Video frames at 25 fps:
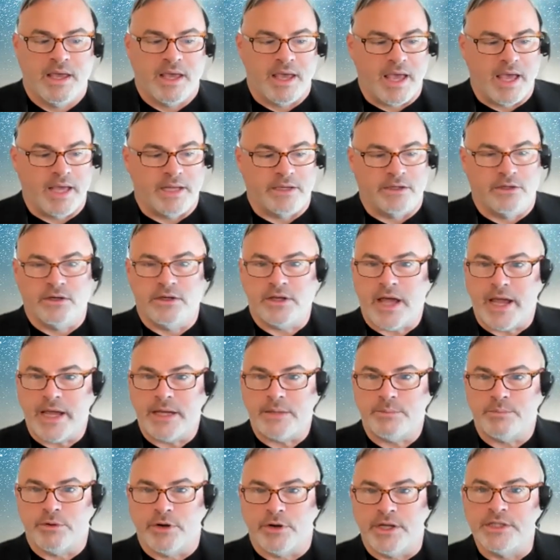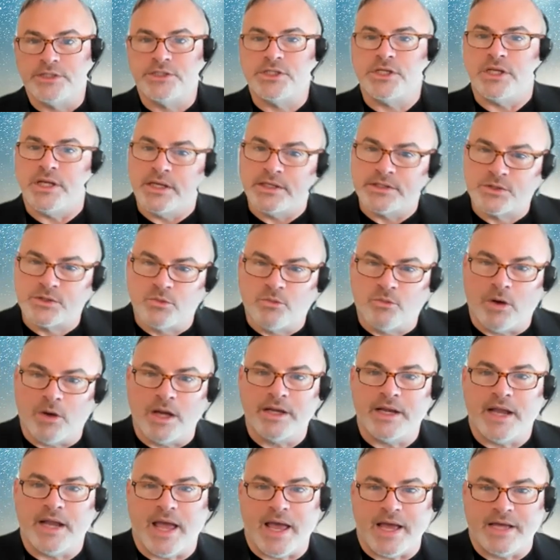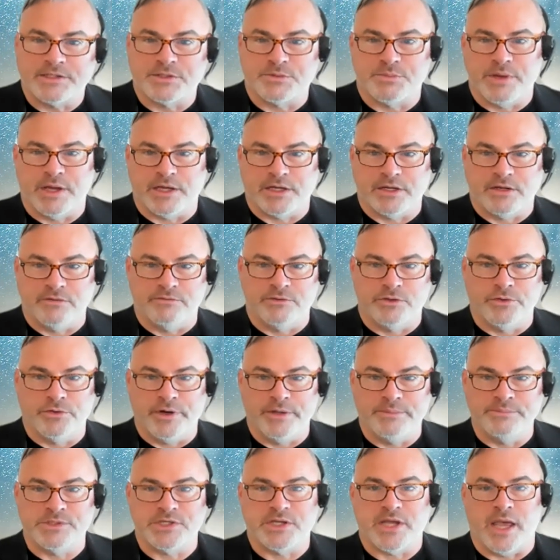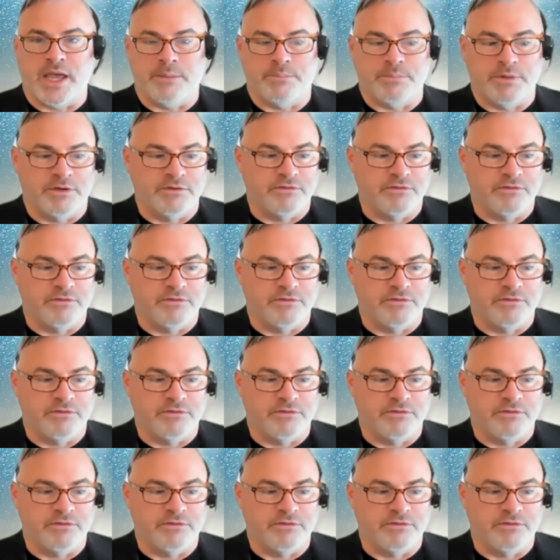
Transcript: And Lightbridge is one aspect of Dreamscape.